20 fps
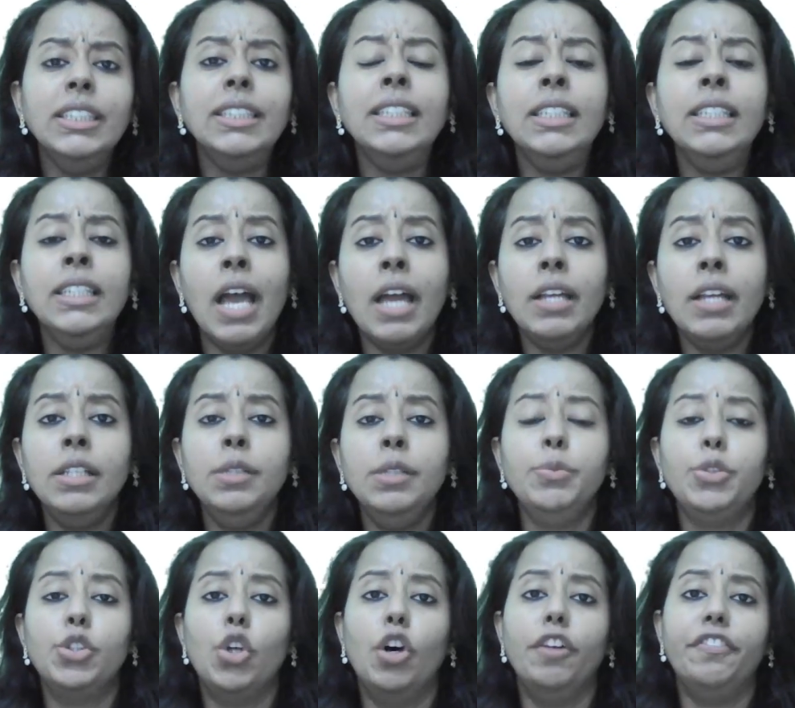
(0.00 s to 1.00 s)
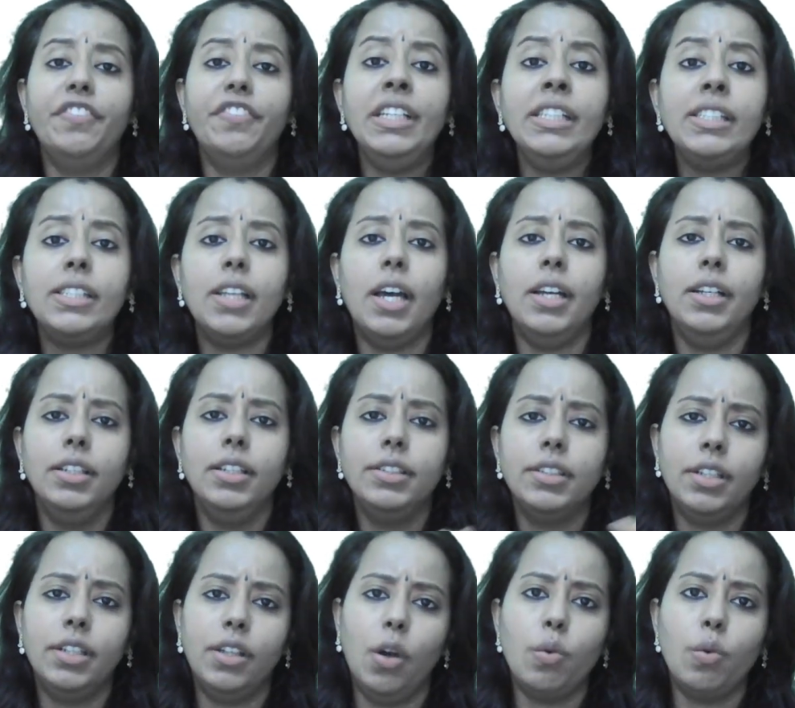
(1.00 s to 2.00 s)
the synonyms of
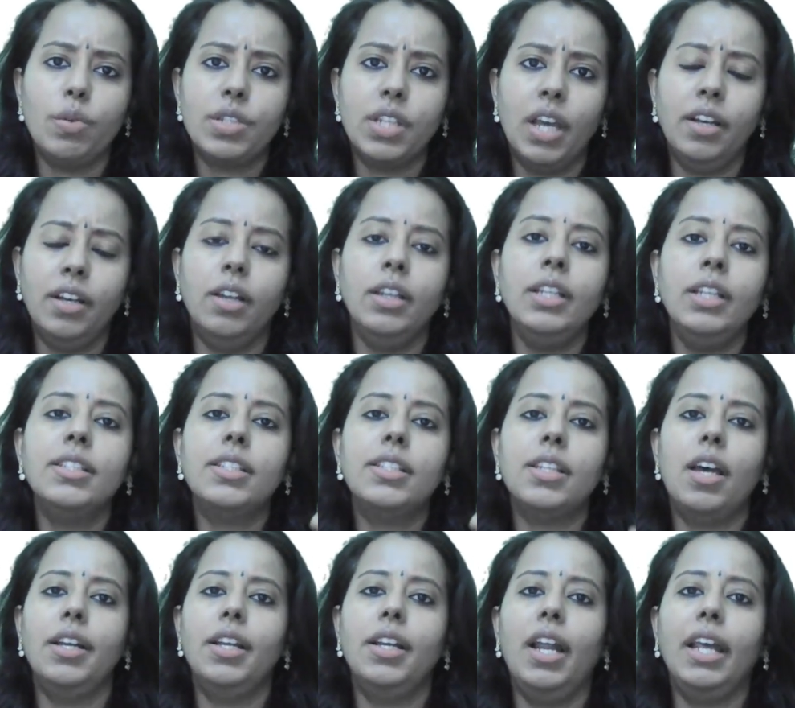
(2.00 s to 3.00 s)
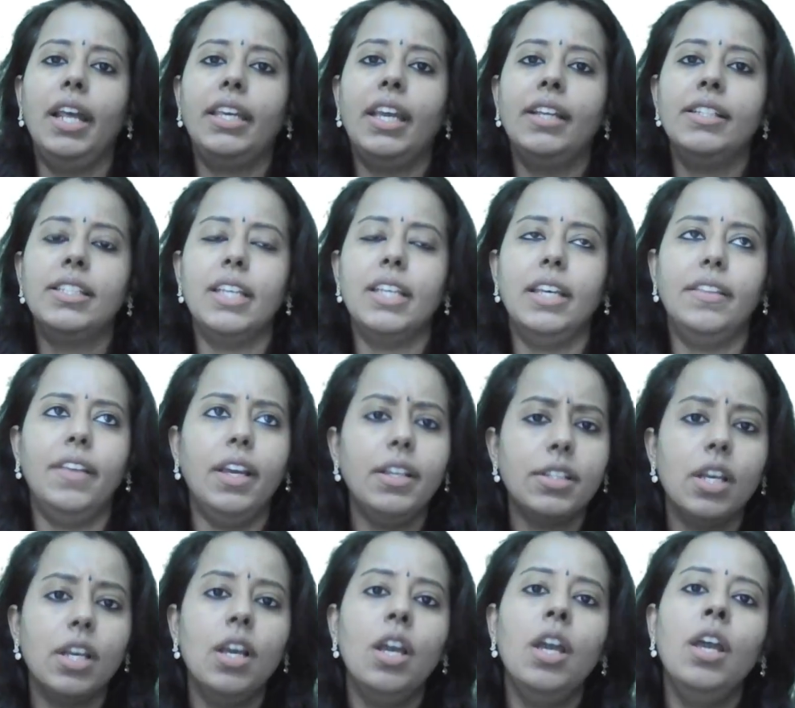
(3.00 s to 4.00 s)
insiders and outsider. Insider I can say
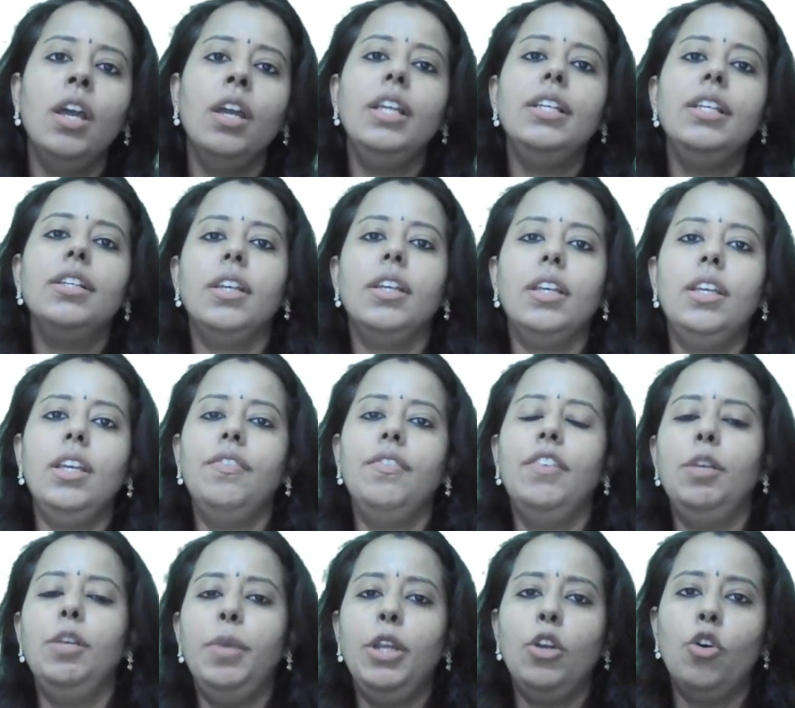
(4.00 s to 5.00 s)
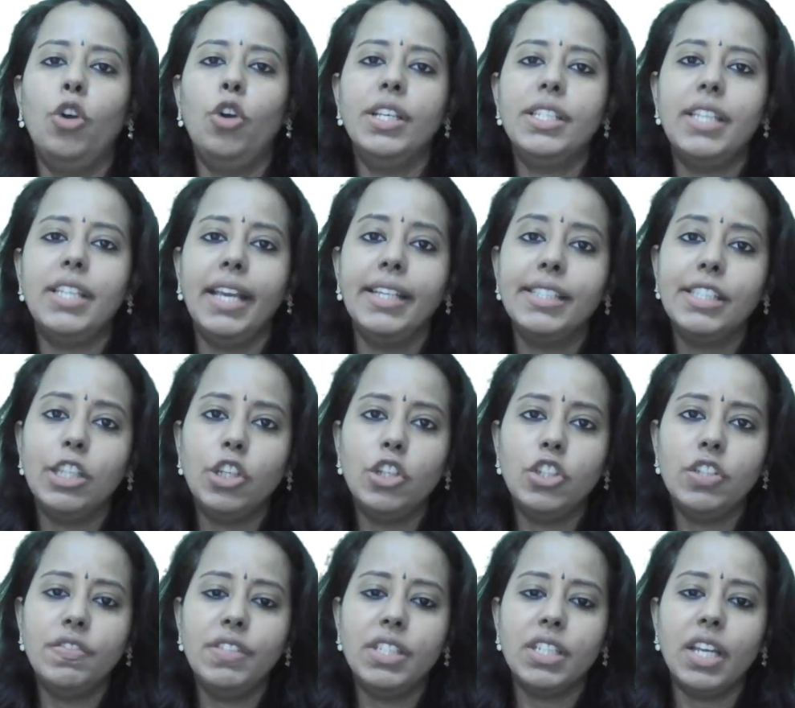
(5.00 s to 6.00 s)
that he will be known as the
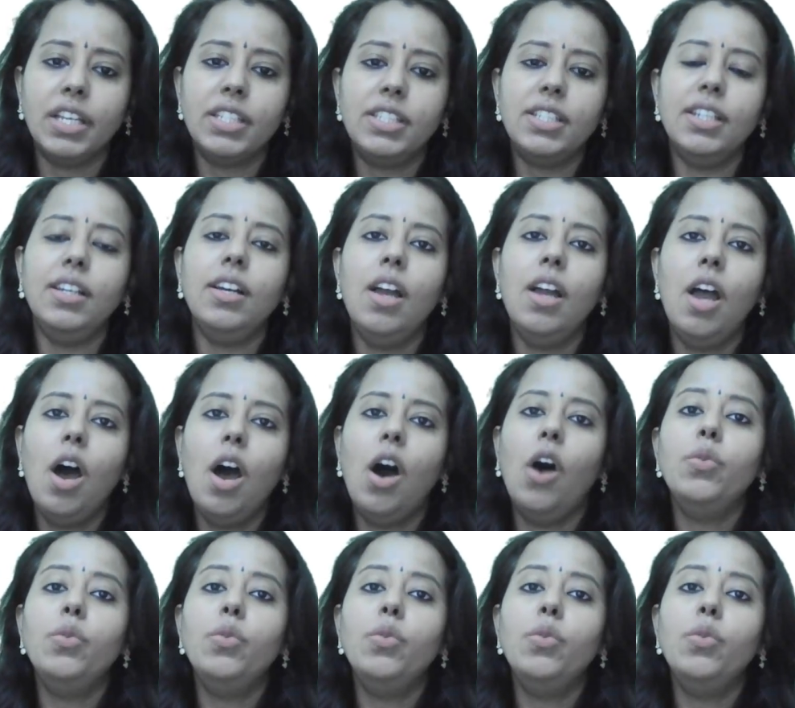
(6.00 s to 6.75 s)
executive director.